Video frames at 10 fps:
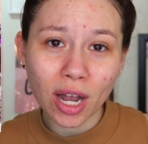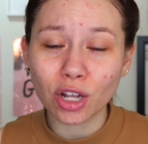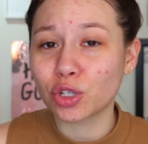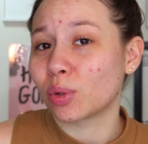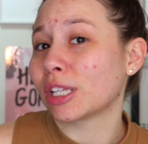
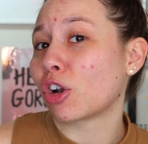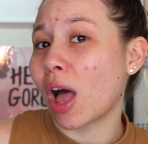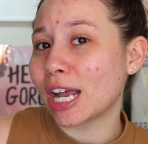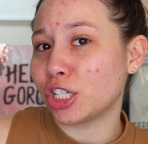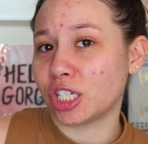I'll do a little
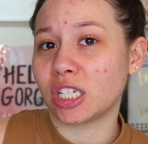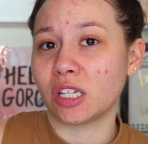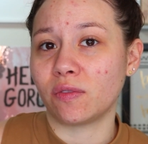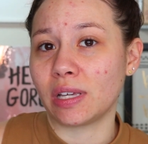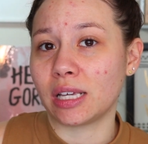
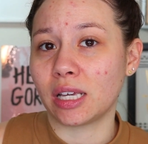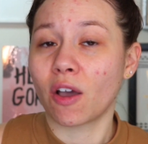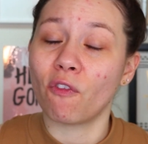IGTV